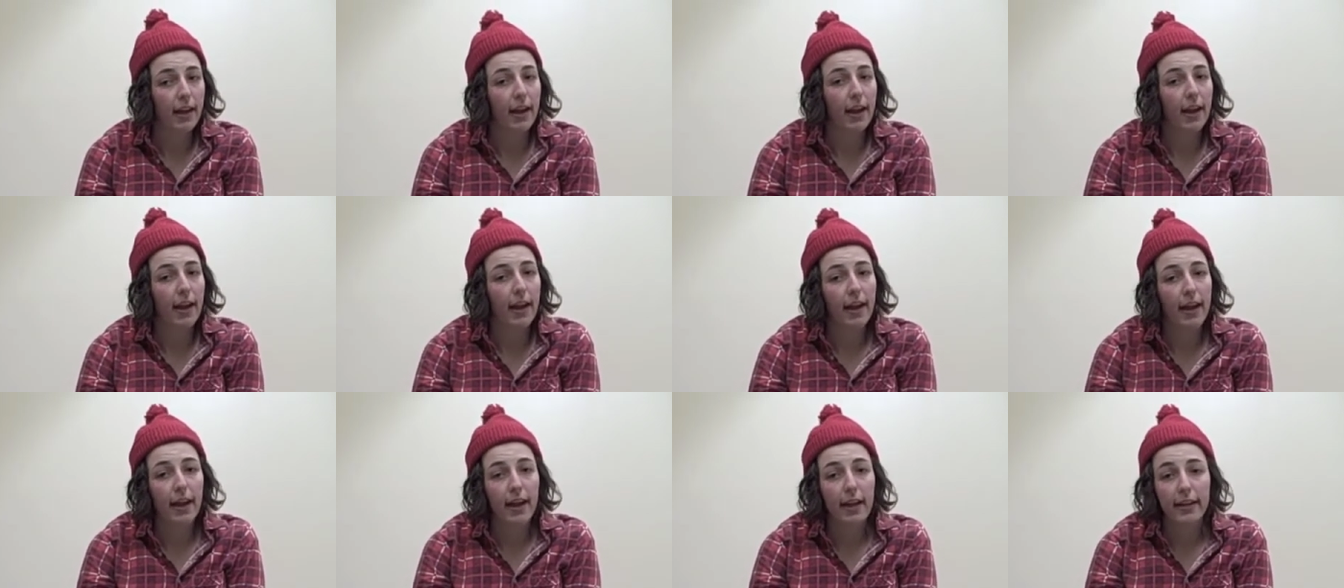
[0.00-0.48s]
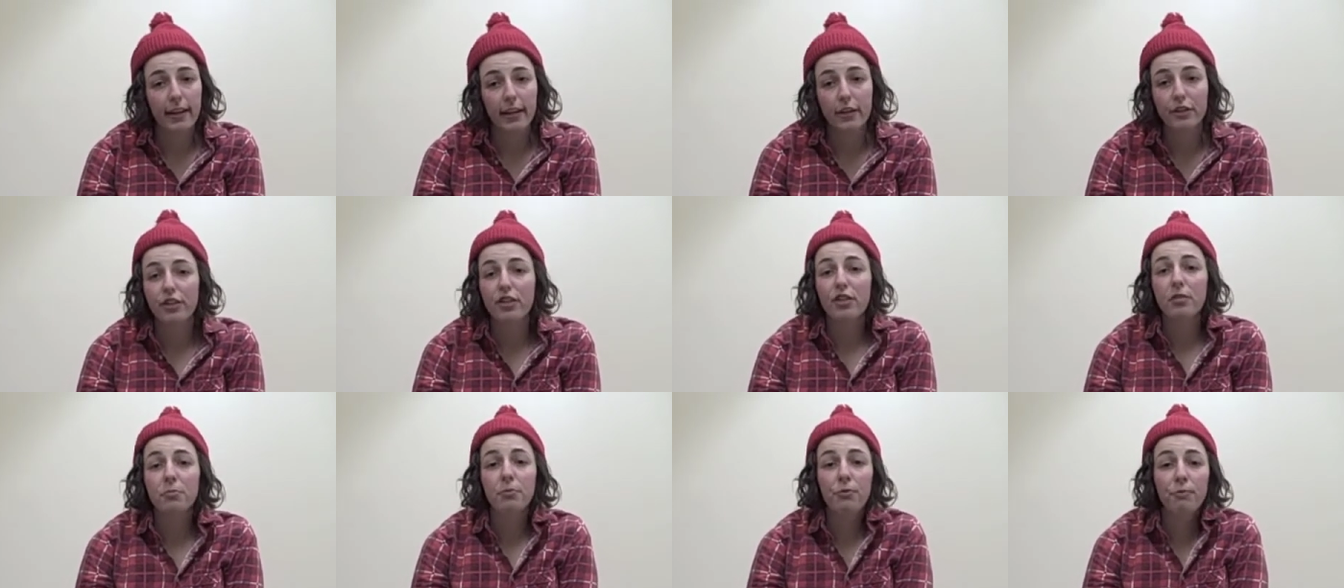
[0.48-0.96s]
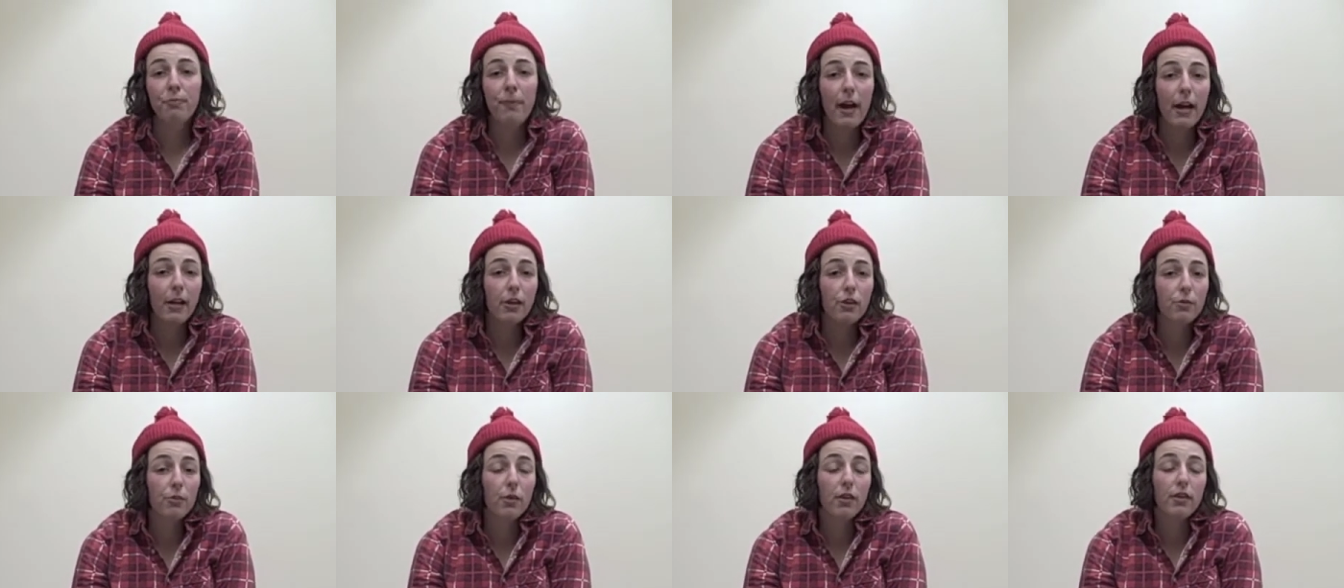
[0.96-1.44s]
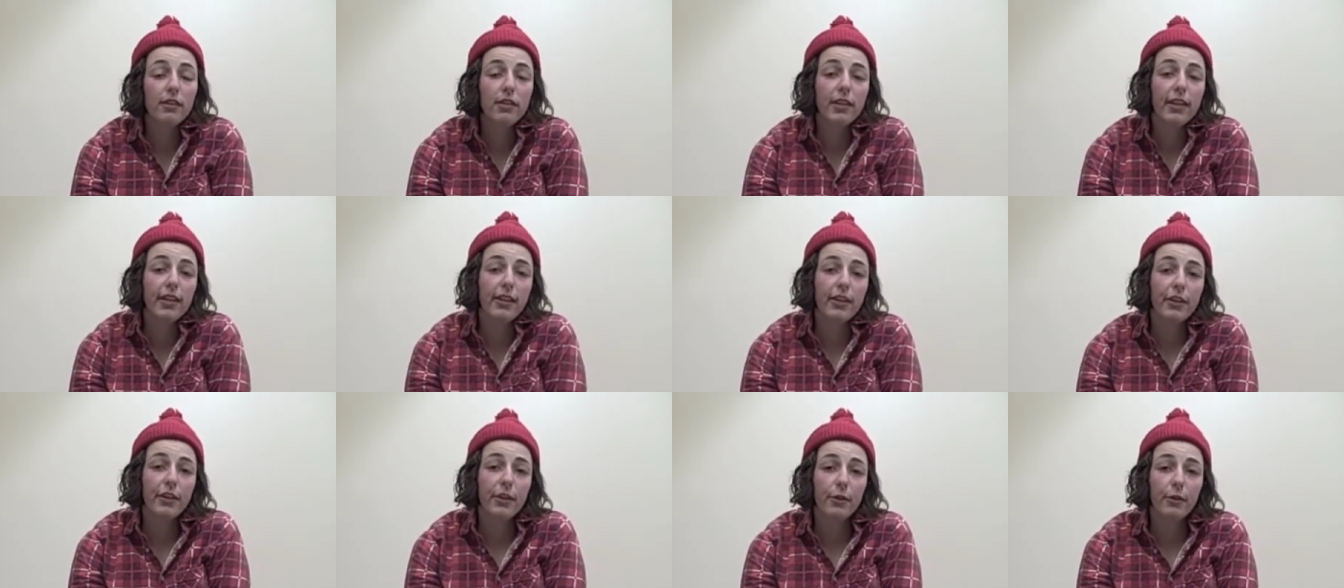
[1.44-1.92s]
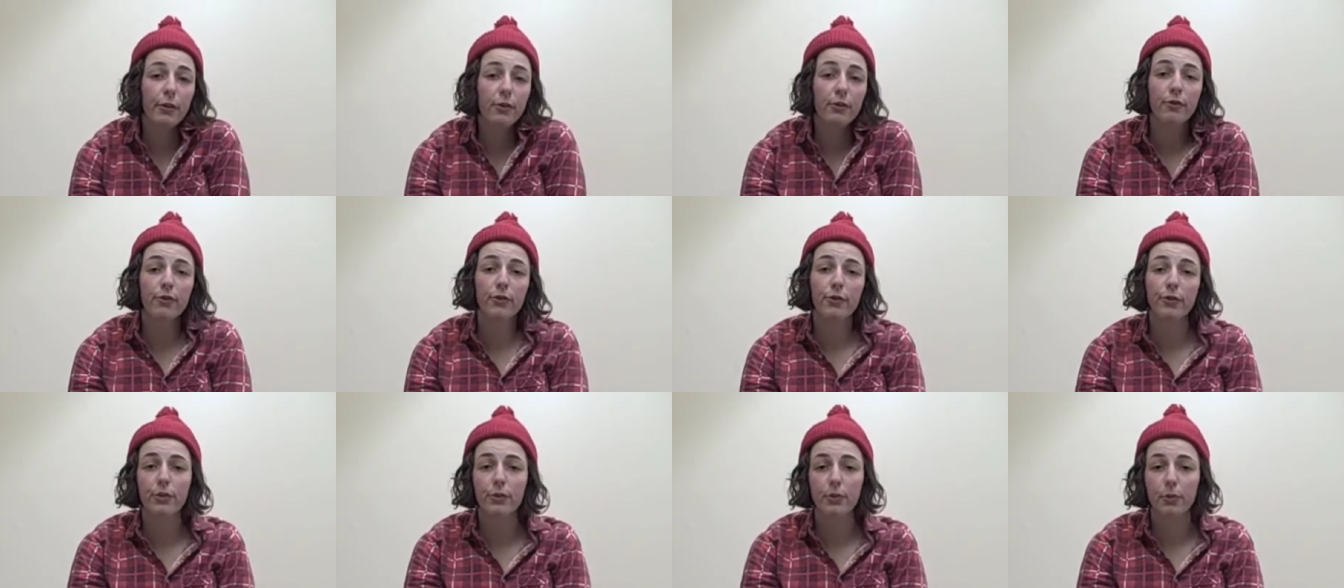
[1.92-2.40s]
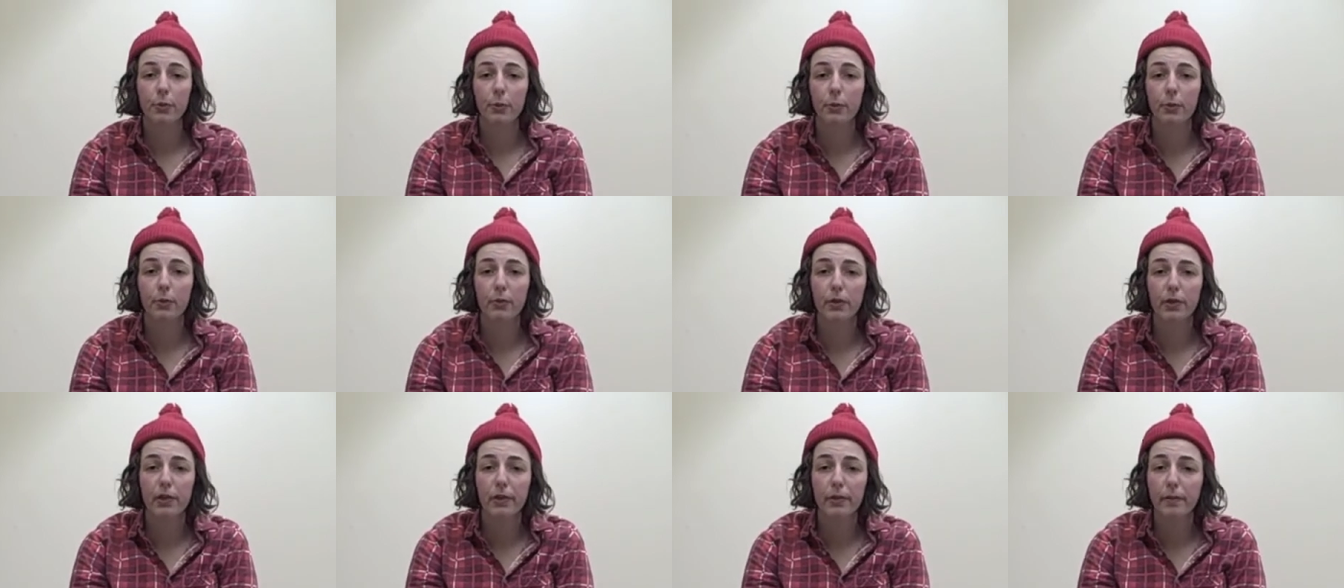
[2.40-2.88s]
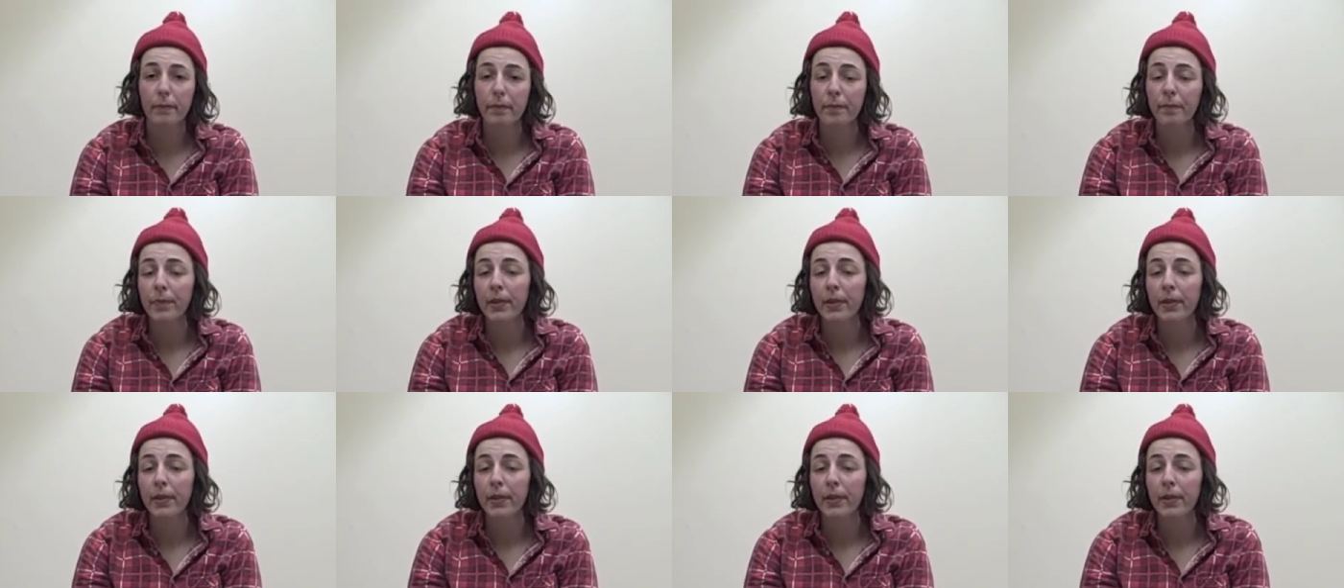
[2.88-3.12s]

And I just moved back to Ontario for school.